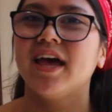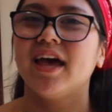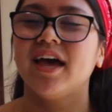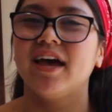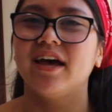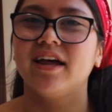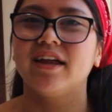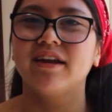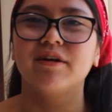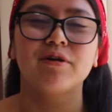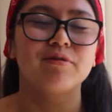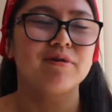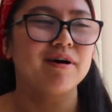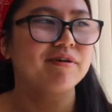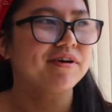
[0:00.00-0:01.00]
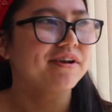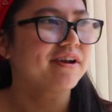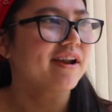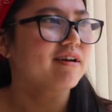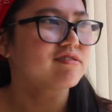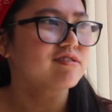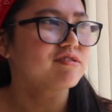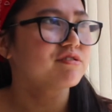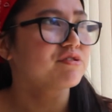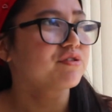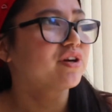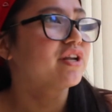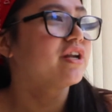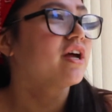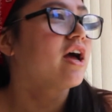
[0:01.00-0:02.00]
and oh wow in and out sounds so
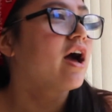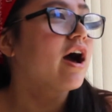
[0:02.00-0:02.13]
good